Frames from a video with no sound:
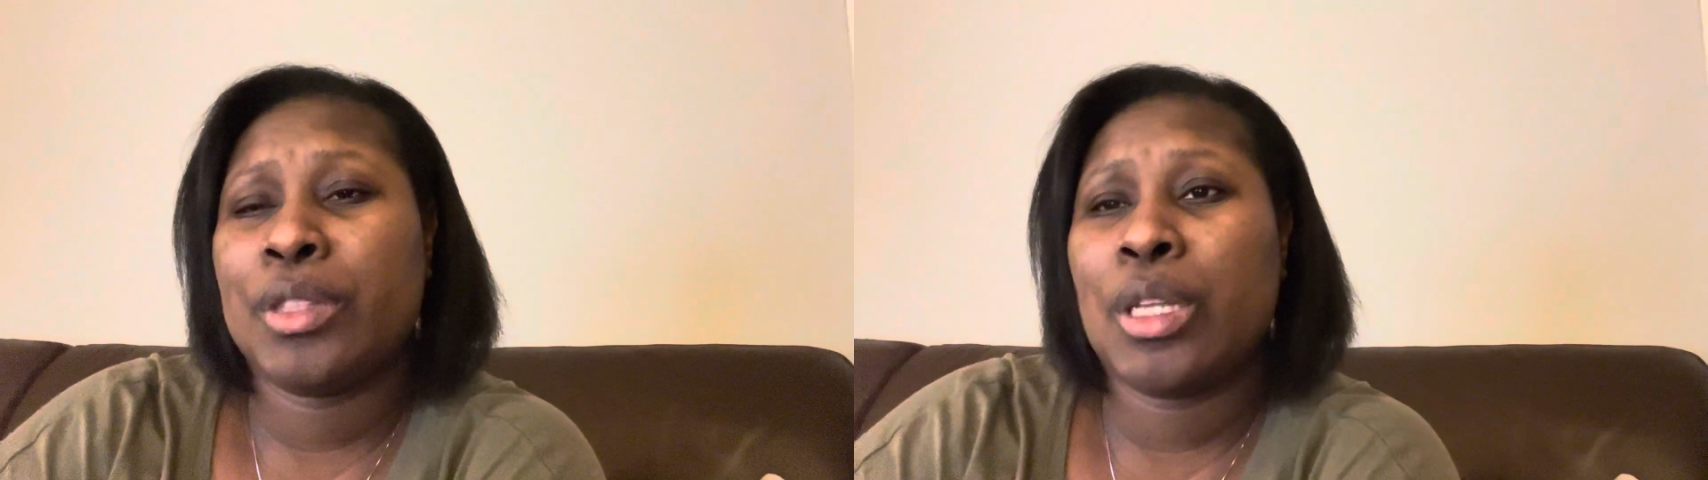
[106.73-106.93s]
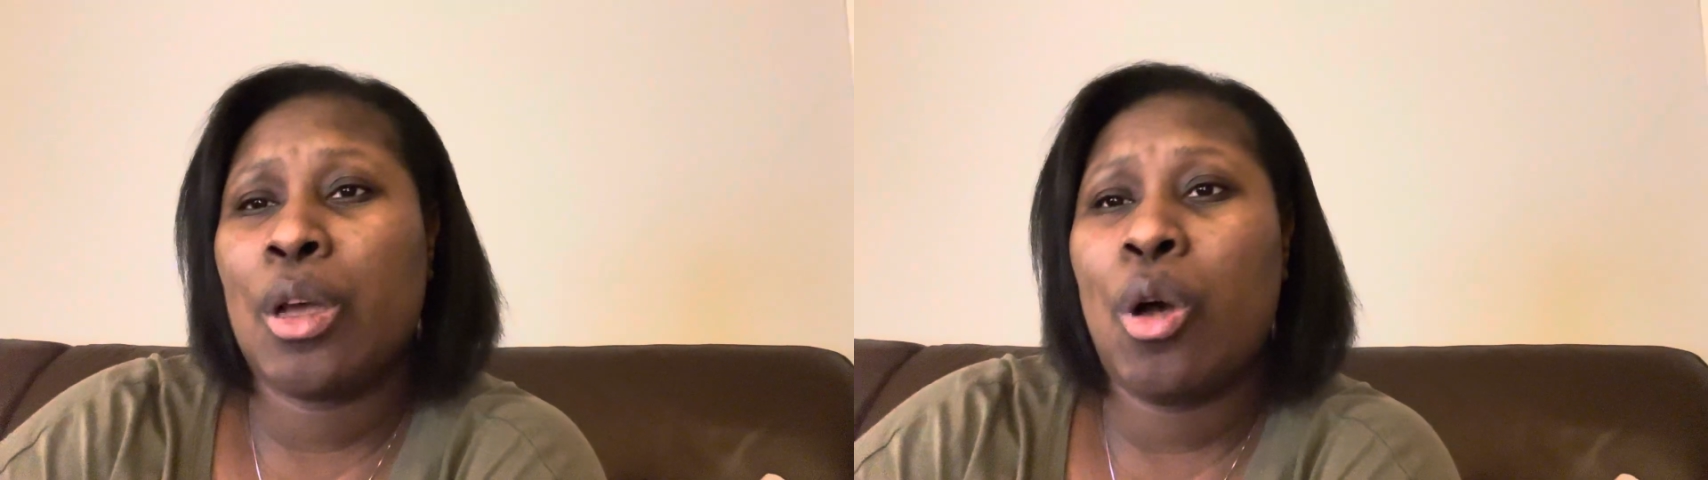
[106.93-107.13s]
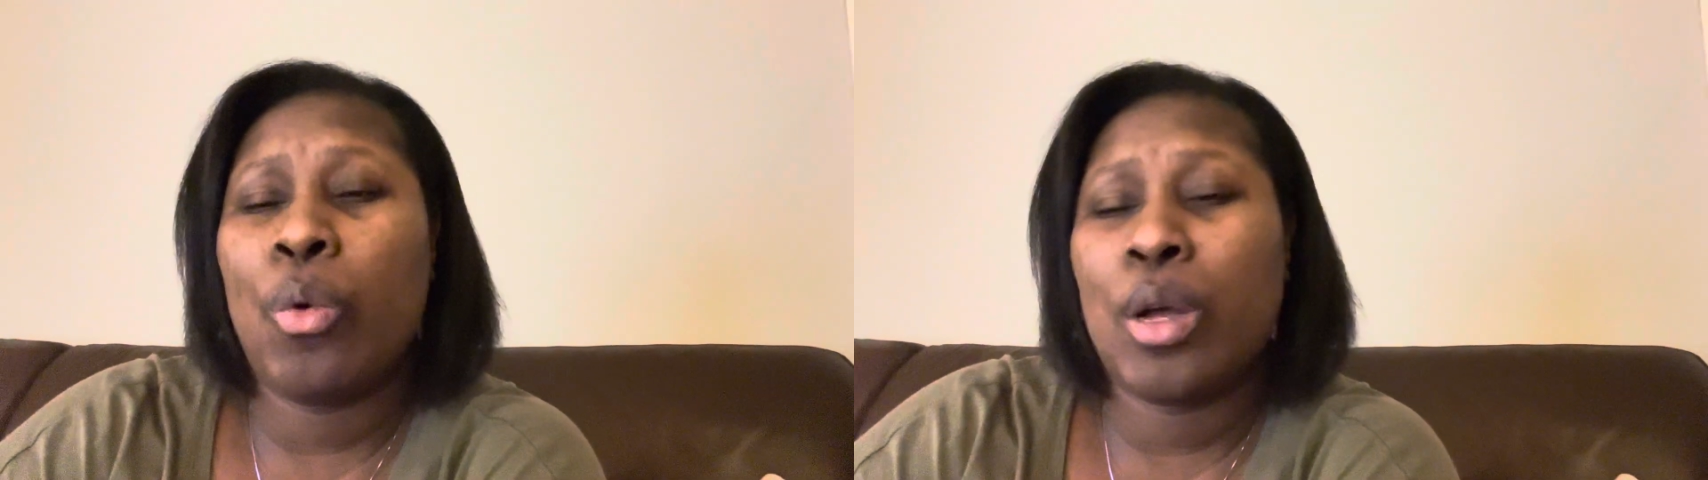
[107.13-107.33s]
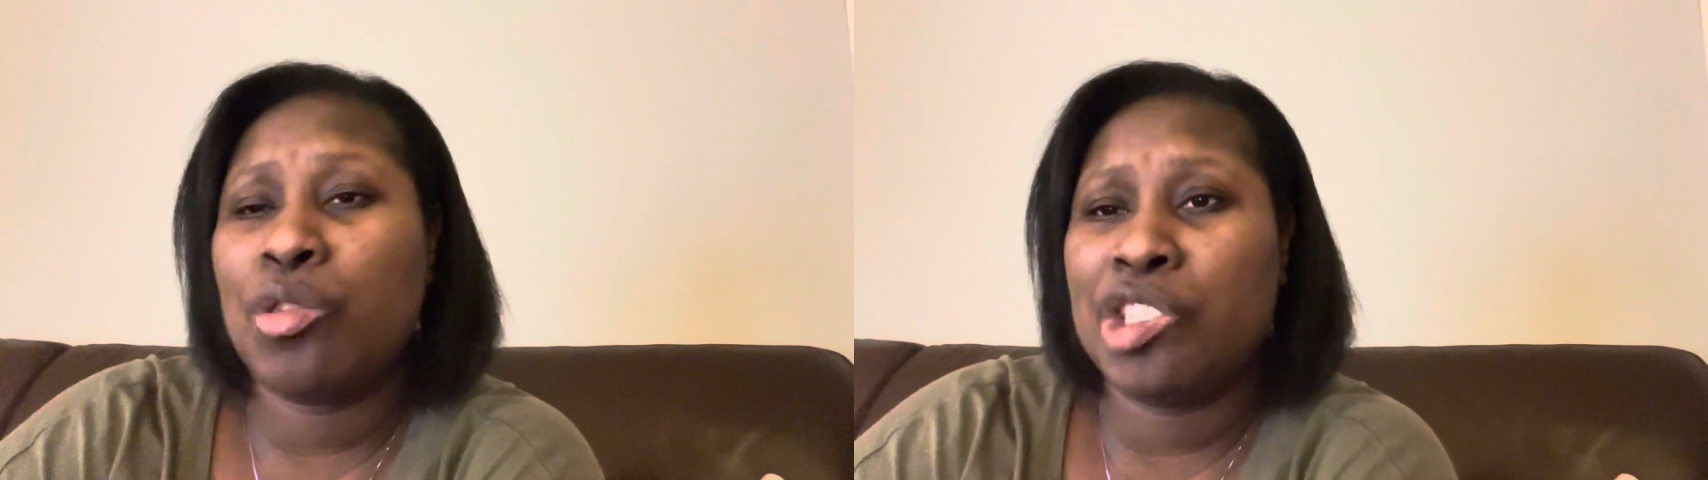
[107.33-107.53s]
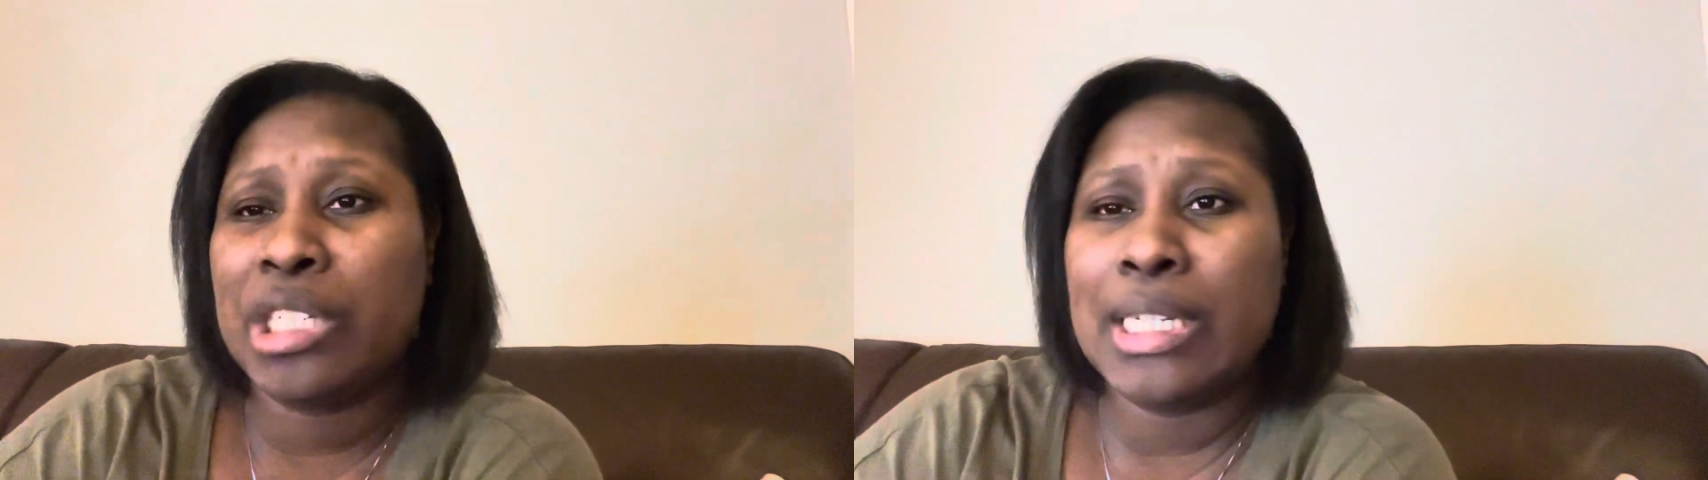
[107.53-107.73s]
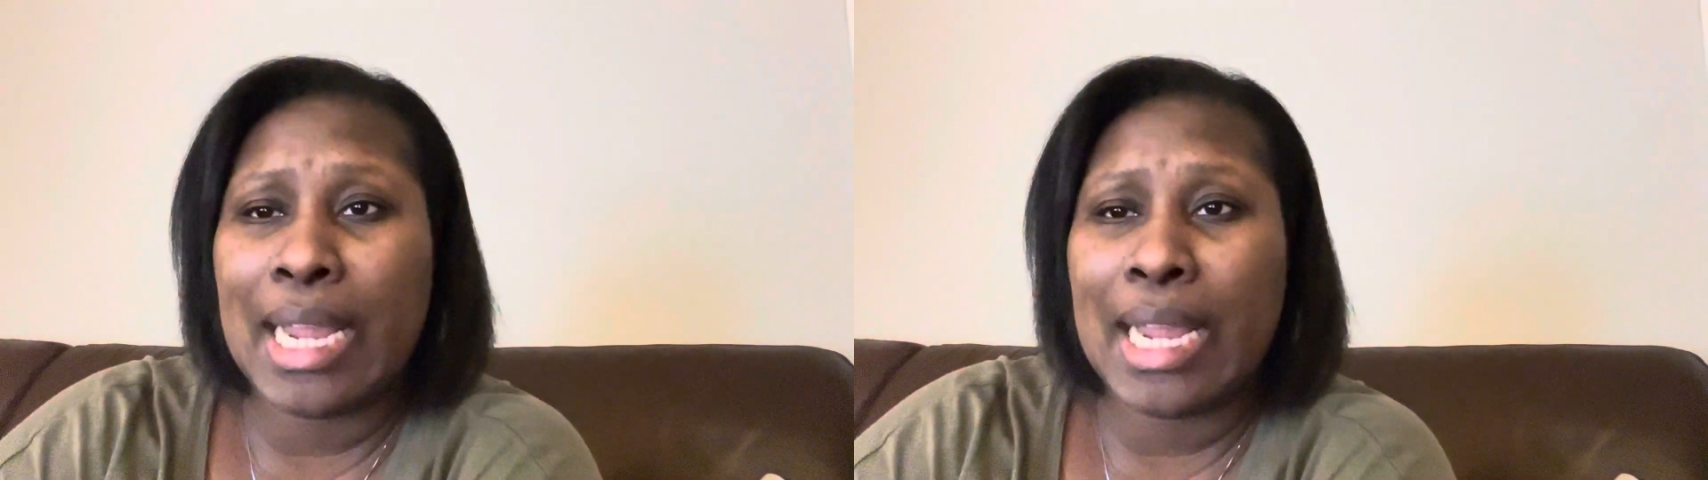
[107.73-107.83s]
the OLG